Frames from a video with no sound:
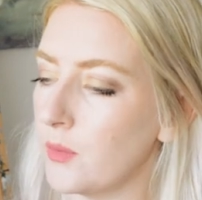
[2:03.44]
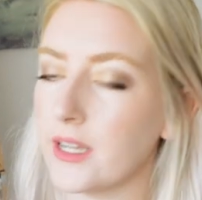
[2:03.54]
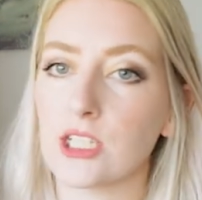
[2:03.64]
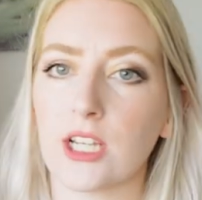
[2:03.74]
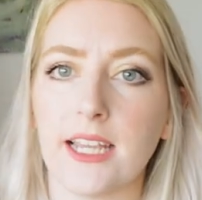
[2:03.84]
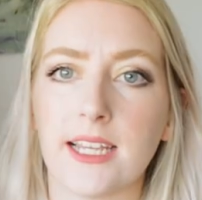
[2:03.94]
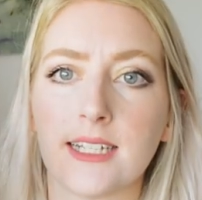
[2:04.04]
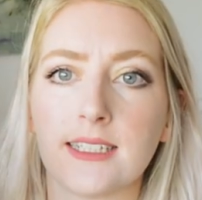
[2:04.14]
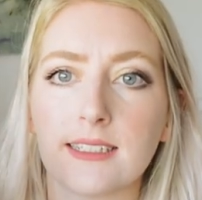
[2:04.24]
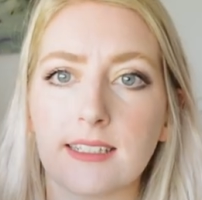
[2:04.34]
which
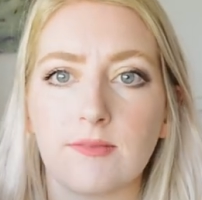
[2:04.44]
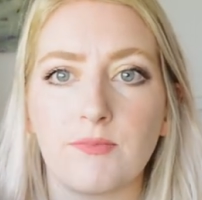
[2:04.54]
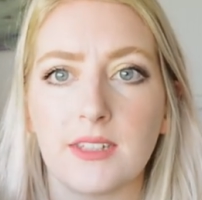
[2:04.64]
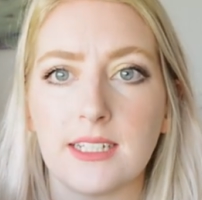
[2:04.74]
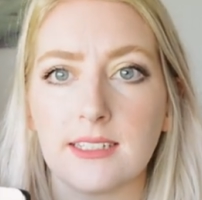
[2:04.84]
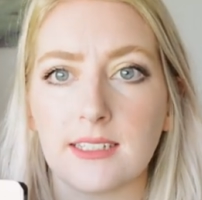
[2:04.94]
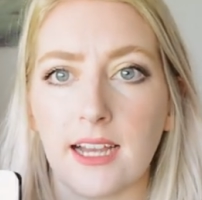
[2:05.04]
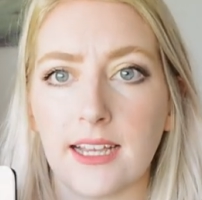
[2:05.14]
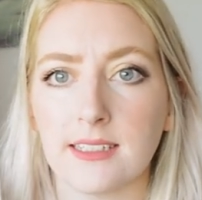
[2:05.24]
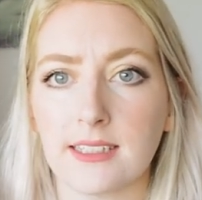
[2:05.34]
is this
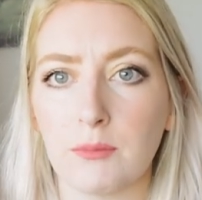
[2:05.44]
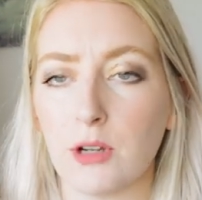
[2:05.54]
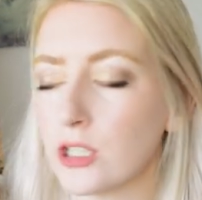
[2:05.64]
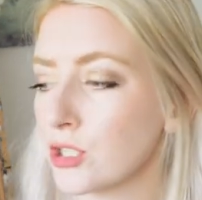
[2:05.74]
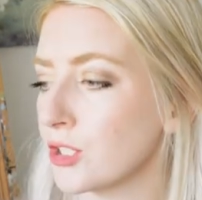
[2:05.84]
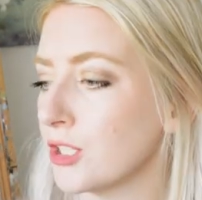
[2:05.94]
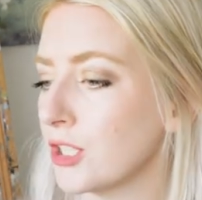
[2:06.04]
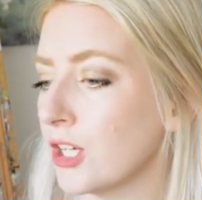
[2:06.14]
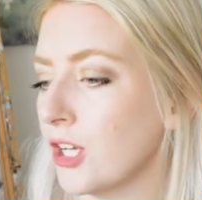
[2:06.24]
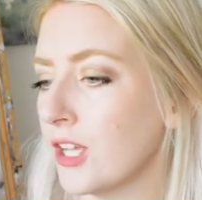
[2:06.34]
size. I'm not
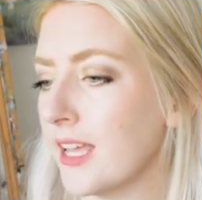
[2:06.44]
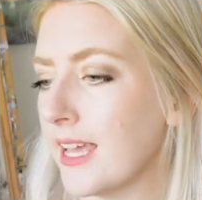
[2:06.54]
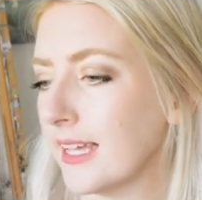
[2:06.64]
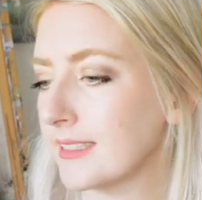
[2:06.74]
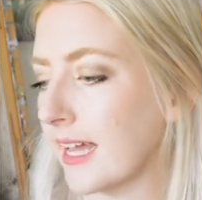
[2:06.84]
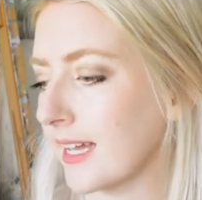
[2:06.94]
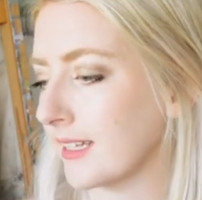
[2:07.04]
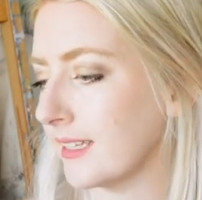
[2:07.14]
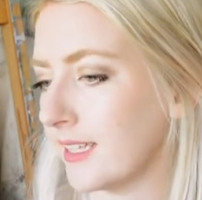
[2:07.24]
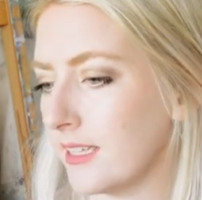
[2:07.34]
sure
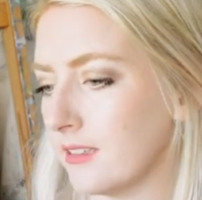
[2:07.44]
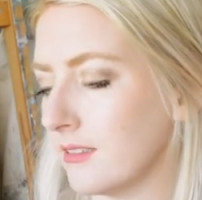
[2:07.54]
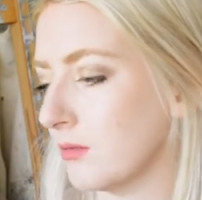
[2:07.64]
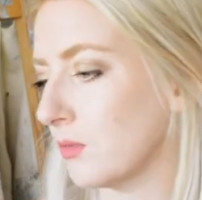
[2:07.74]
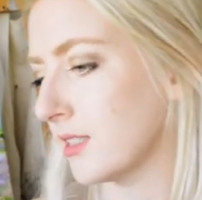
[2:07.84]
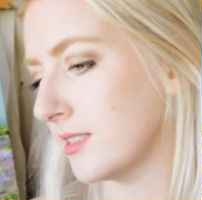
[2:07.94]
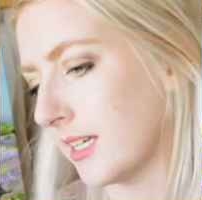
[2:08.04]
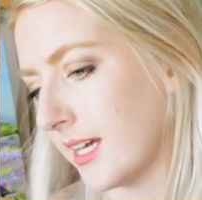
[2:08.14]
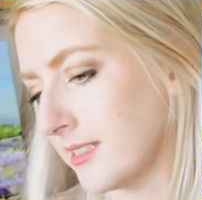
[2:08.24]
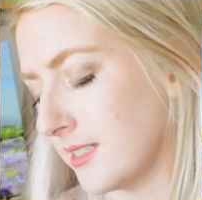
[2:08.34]
exactly what the
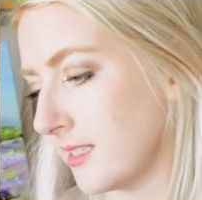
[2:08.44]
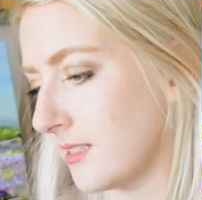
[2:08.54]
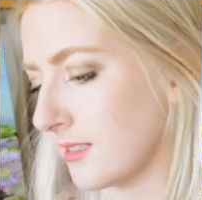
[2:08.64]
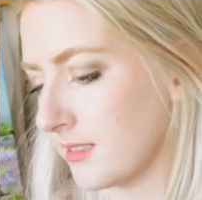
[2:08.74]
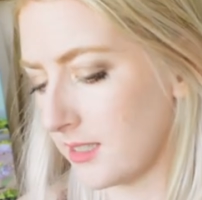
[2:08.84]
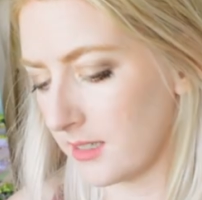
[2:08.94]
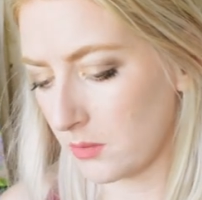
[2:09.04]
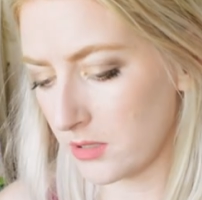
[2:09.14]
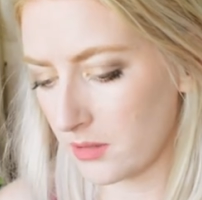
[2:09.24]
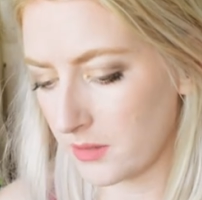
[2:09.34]
size is. I
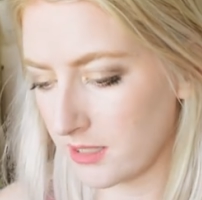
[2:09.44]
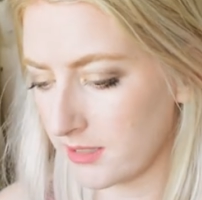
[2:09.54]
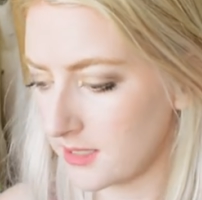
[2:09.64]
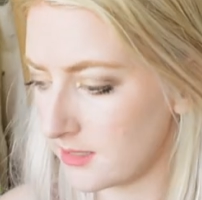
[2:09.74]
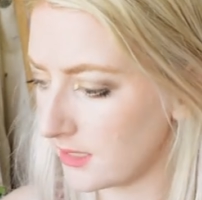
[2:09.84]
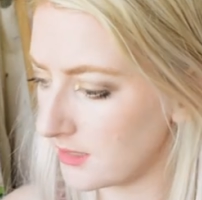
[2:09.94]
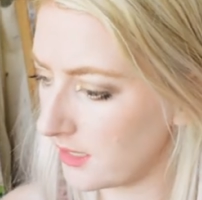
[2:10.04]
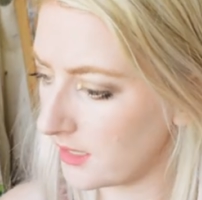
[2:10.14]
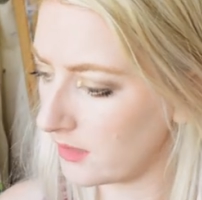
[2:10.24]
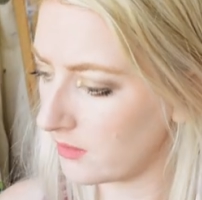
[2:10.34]
wonder whether it says it
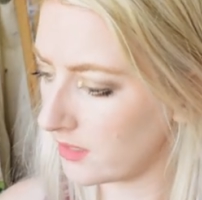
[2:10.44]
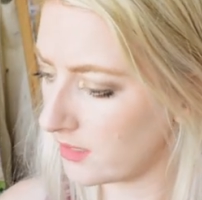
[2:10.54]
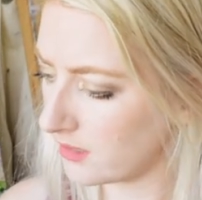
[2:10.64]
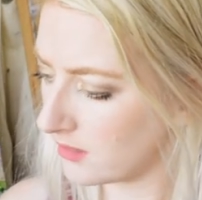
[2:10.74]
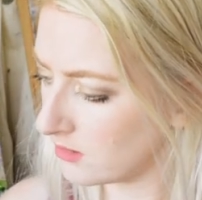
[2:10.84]
anywhere.